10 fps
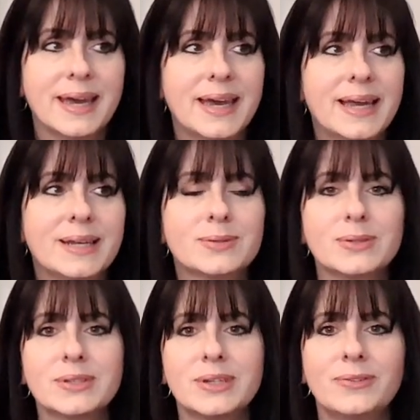And it was
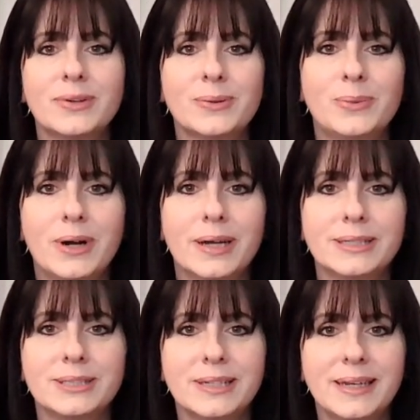always a lot of fun to
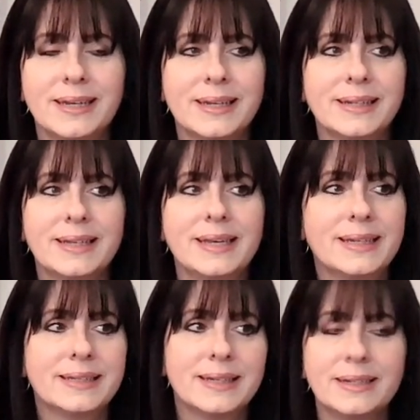watch, and
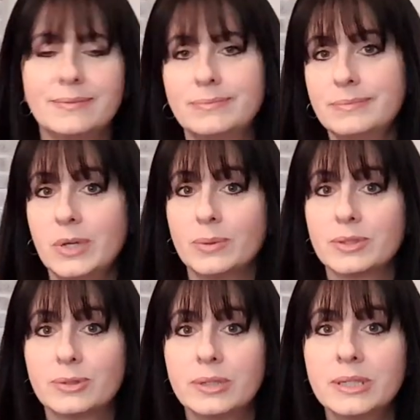they know
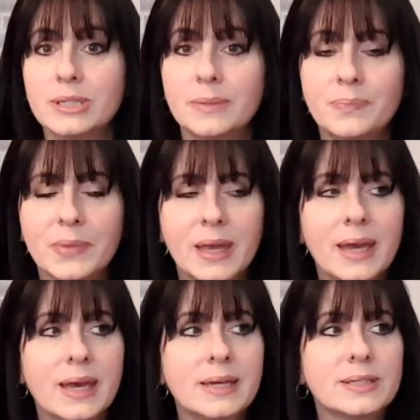it's a tradition.
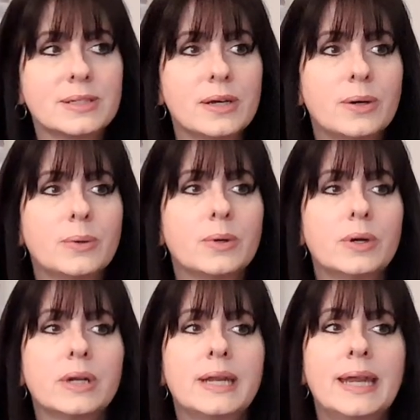So
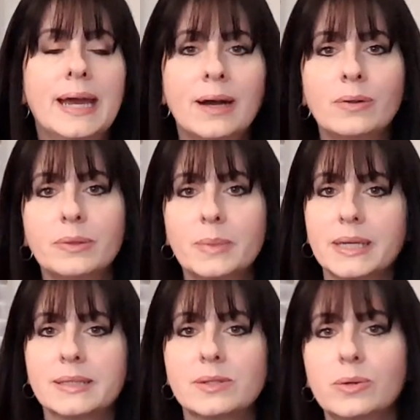now that my
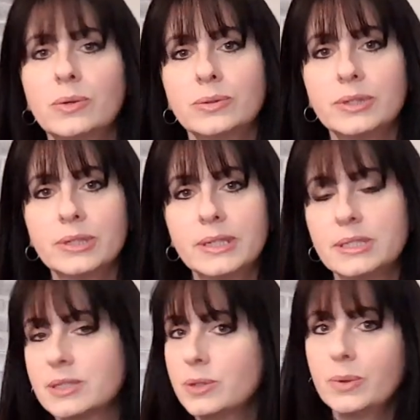kids are older,
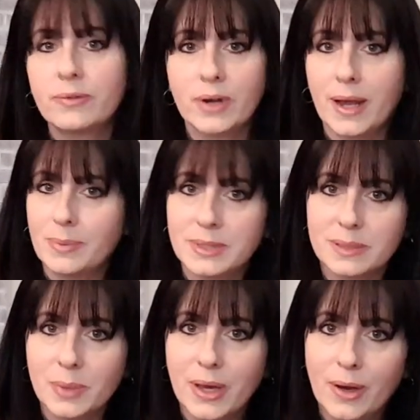it's whoever happens
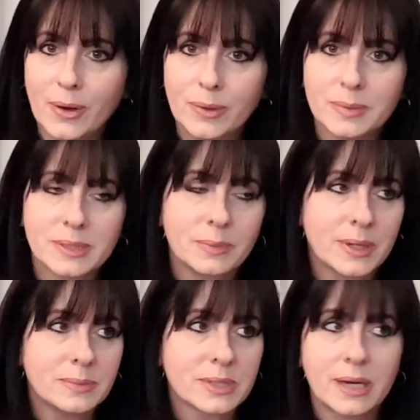to be home.
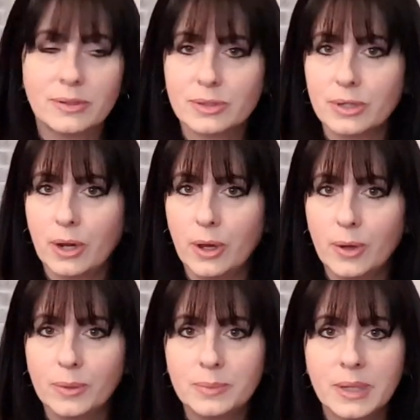Sometimes Skylar's not
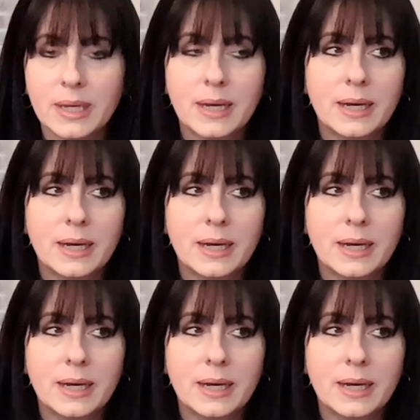home.